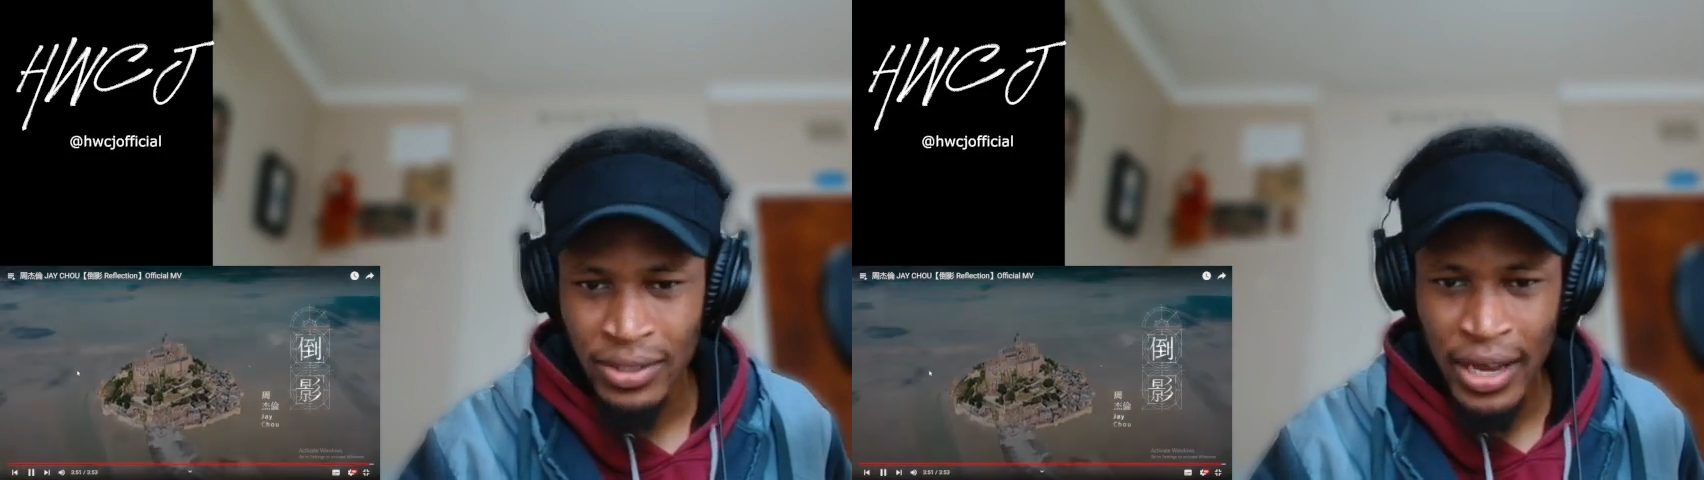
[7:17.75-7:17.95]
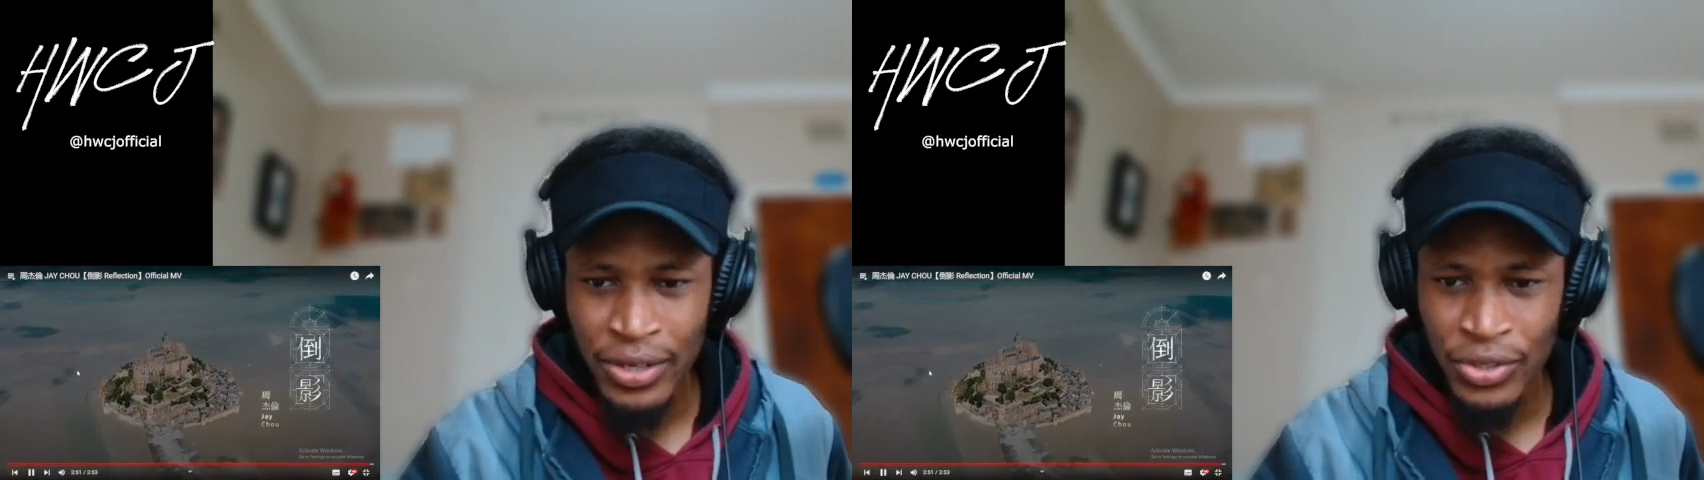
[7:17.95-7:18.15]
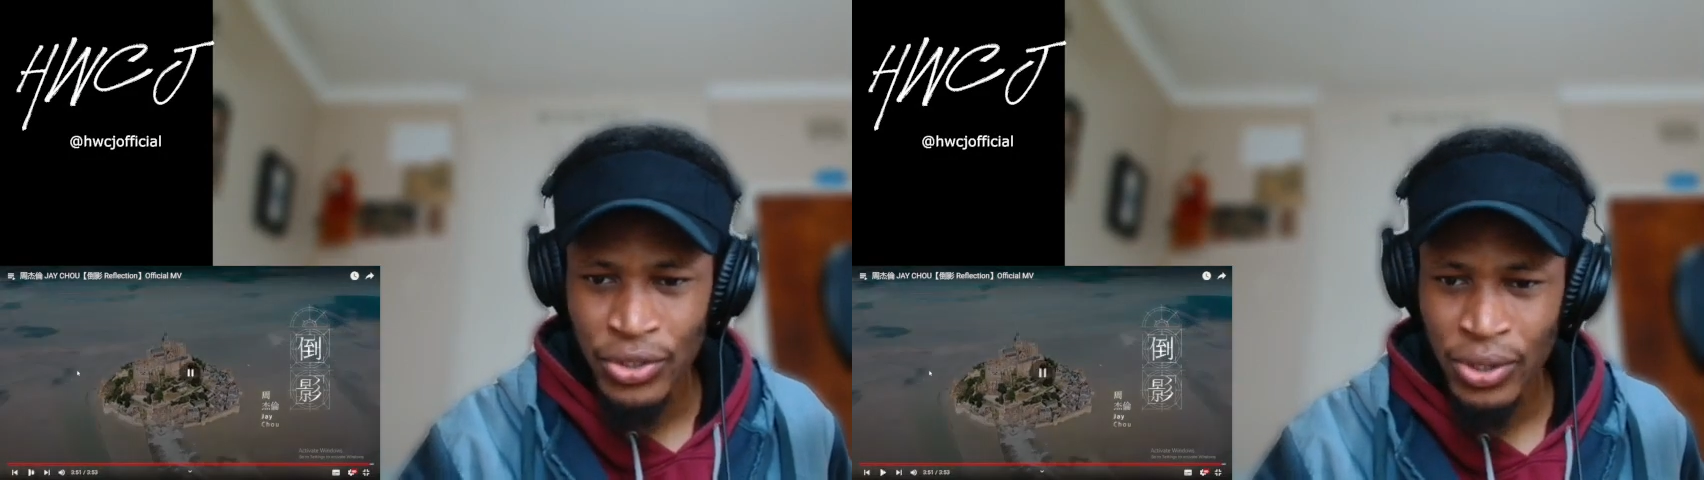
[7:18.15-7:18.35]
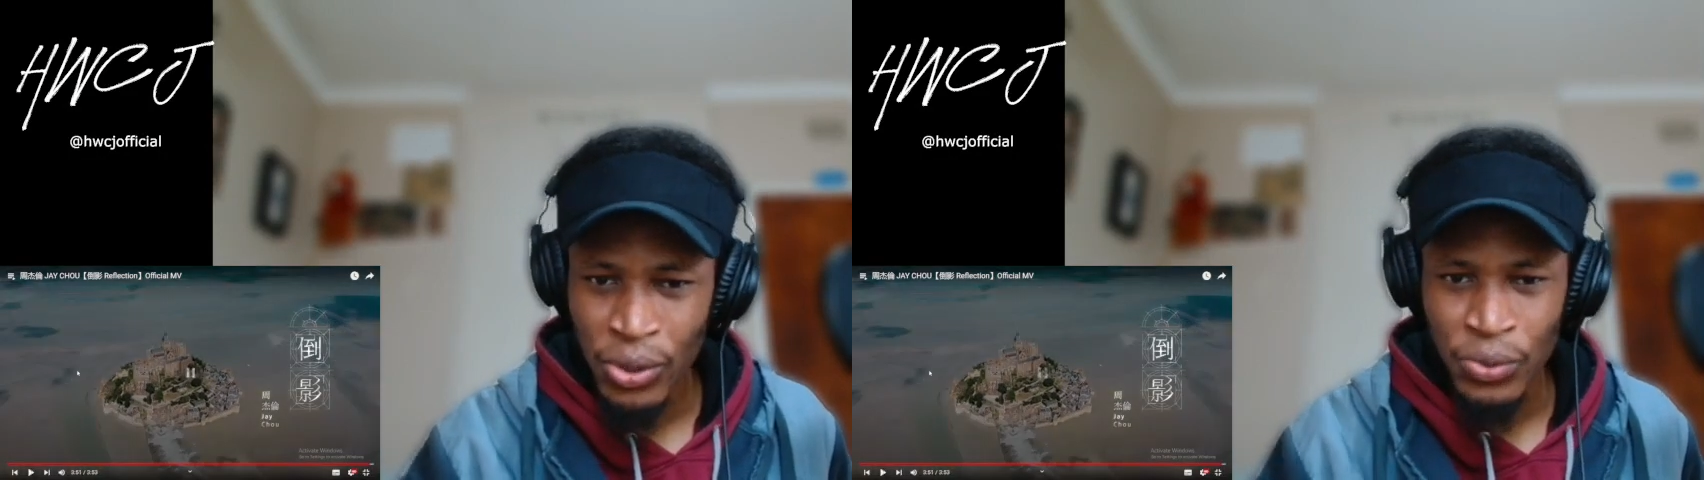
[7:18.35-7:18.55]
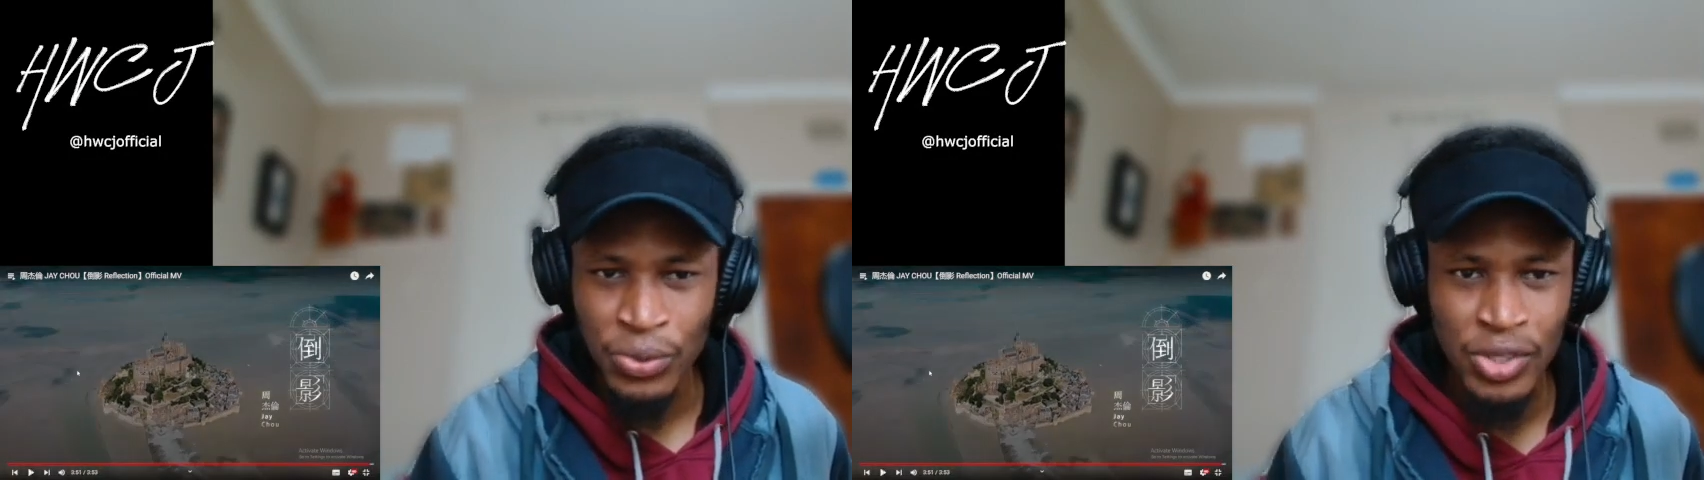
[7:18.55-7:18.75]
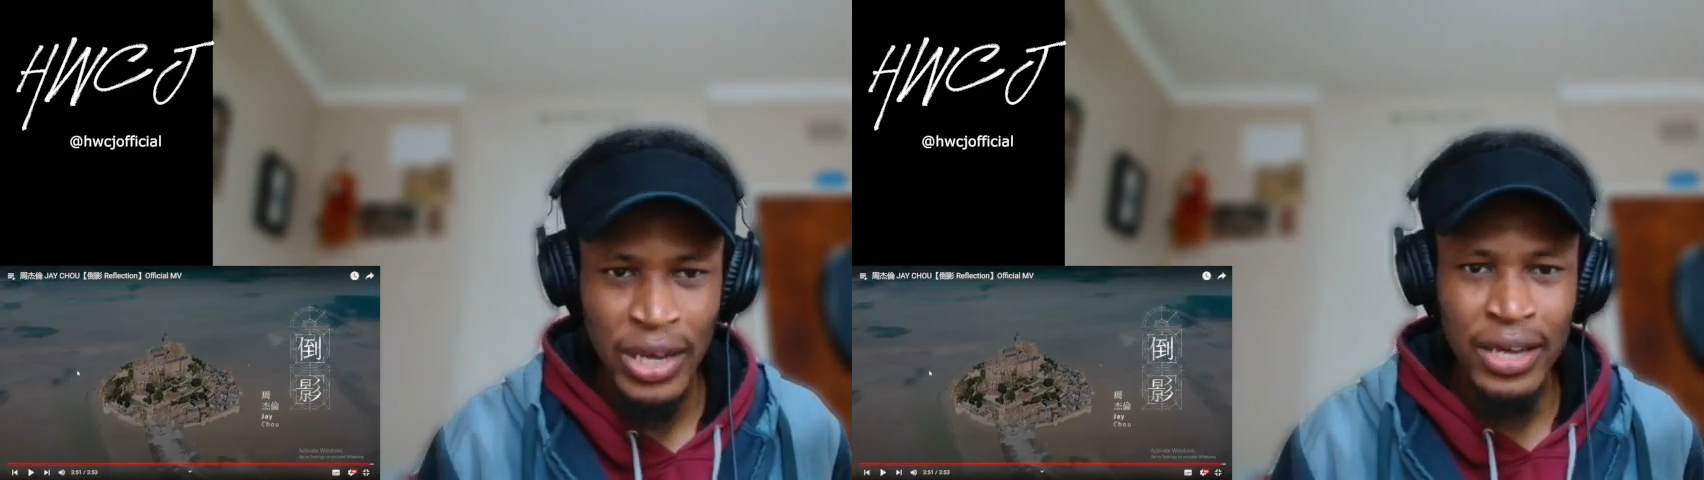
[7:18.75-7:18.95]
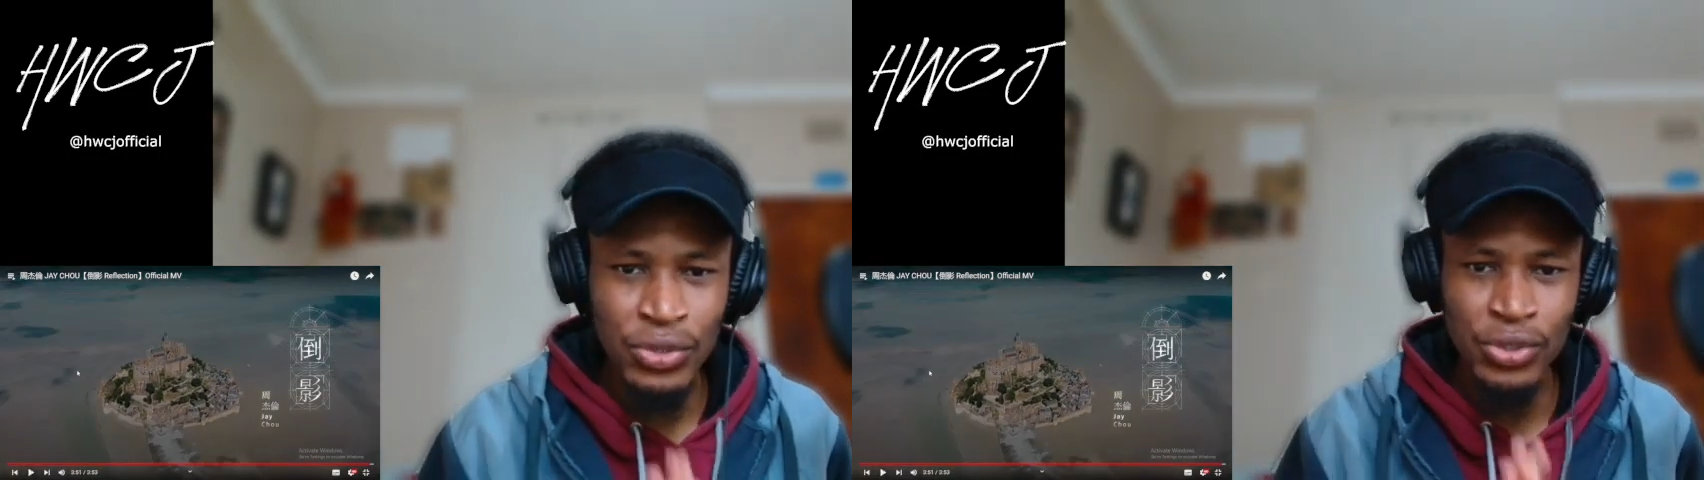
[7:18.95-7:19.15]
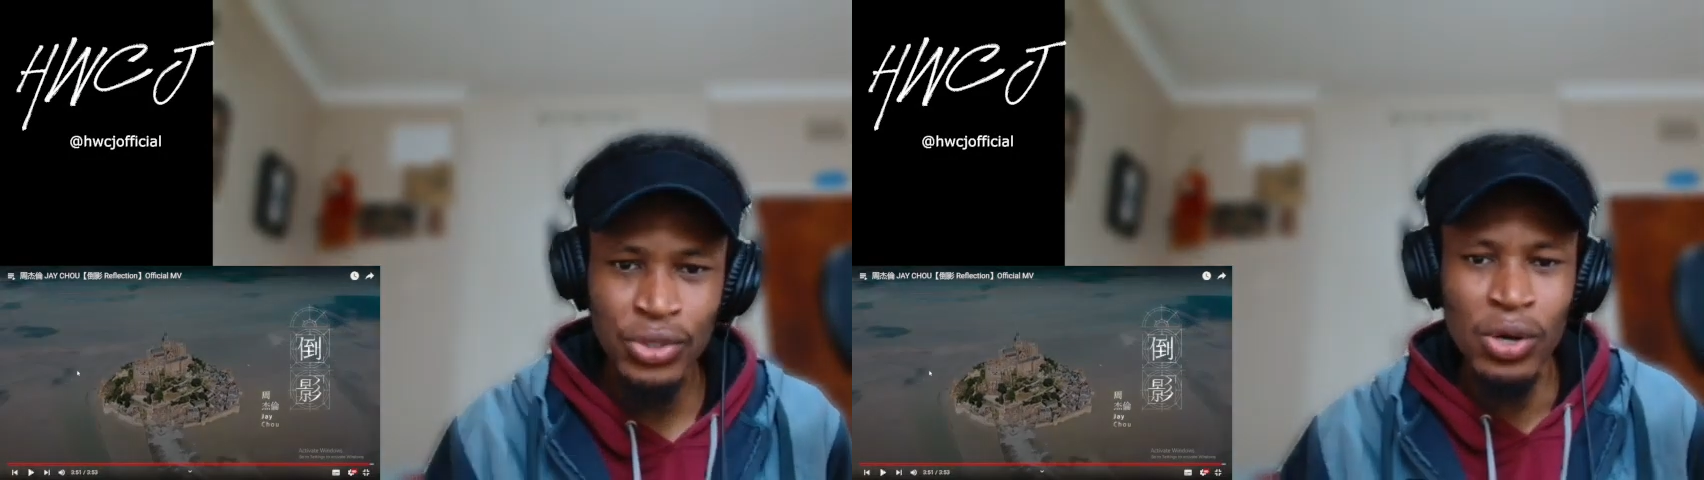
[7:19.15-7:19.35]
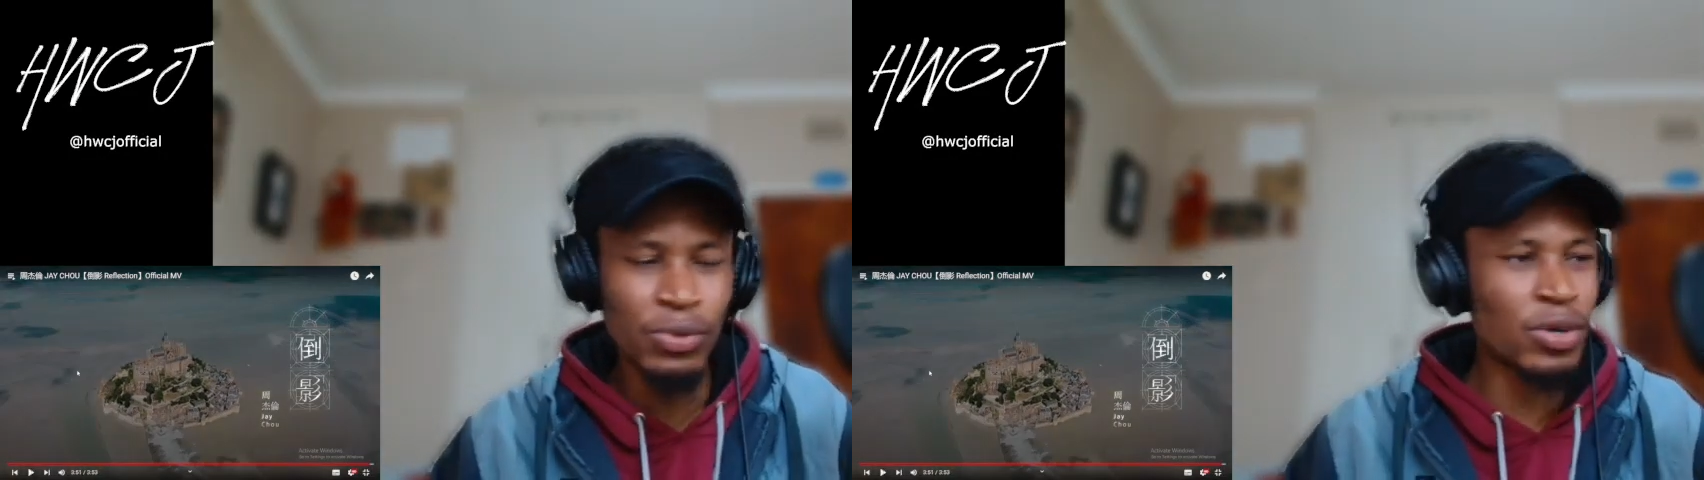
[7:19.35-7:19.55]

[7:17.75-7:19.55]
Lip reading: JAY CHOU, JAY CHOU.